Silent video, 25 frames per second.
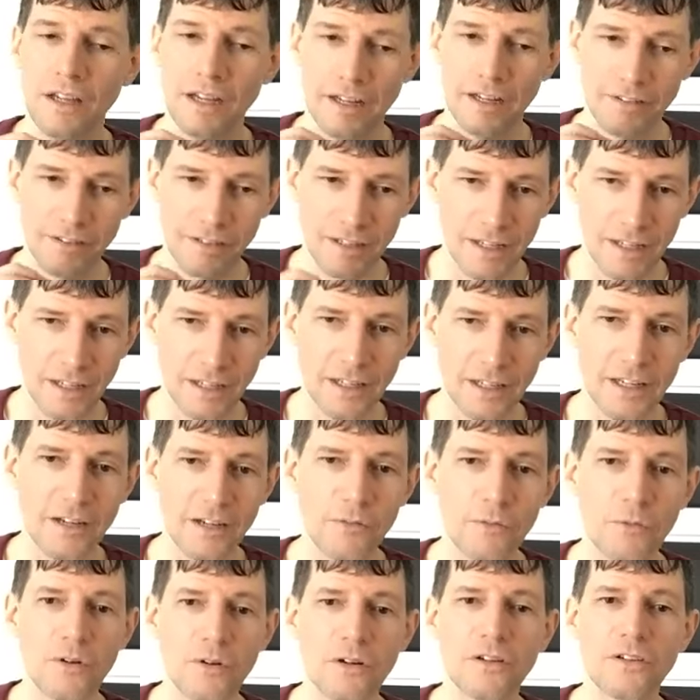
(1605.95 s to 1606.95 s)
it's going to
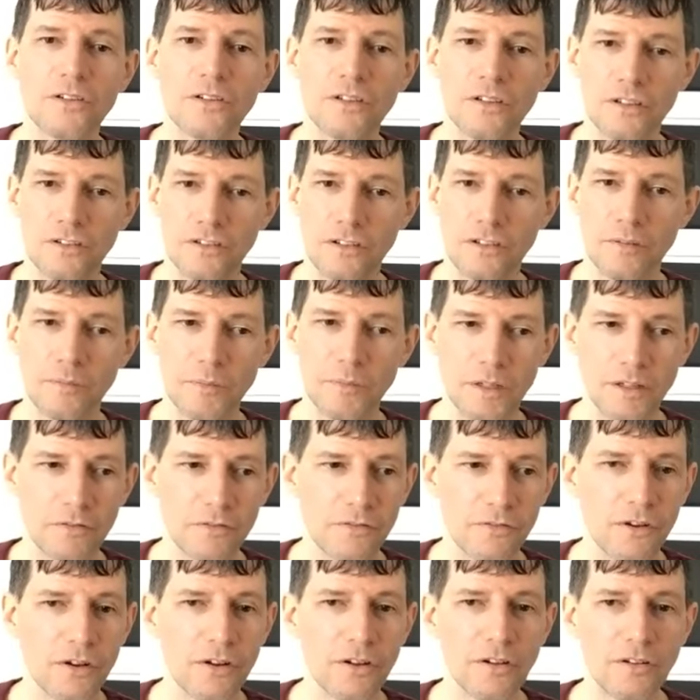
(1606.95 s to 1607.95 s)
get worse and it's going to be the
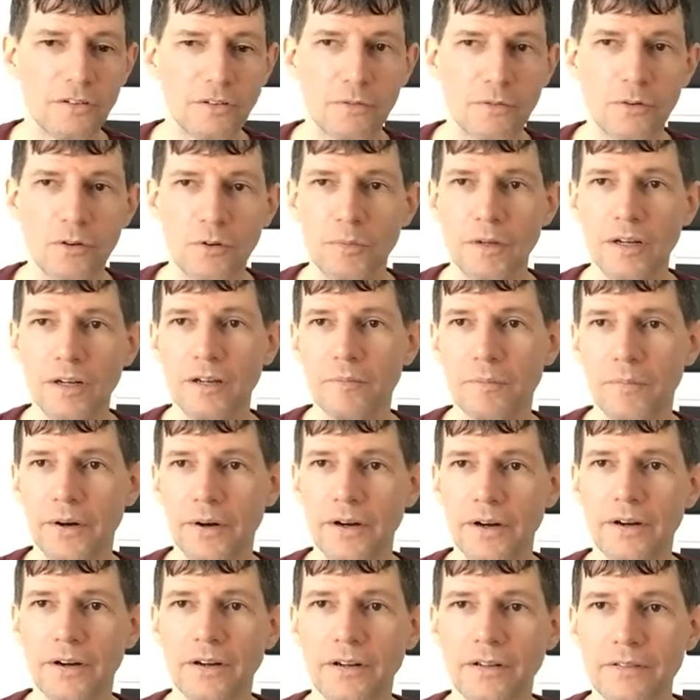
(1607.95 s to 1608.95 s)
fall of the Roman
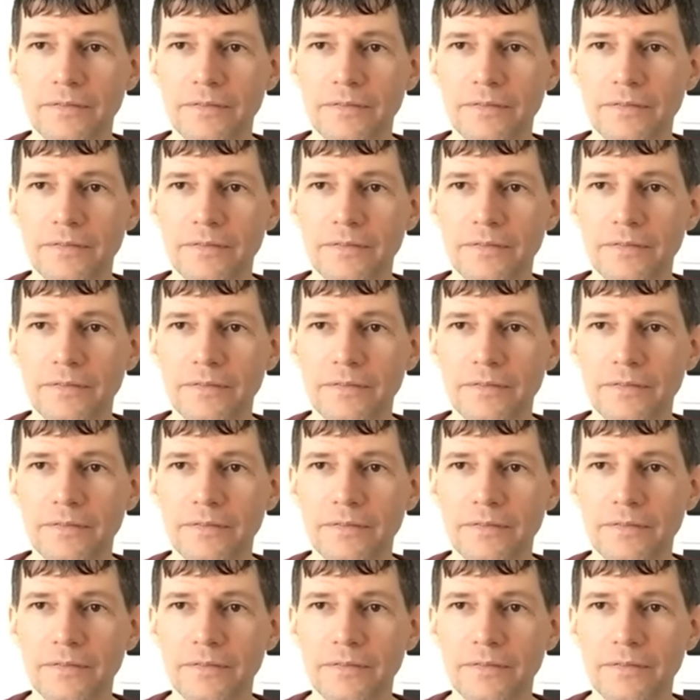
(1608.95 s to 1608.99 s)
Empire.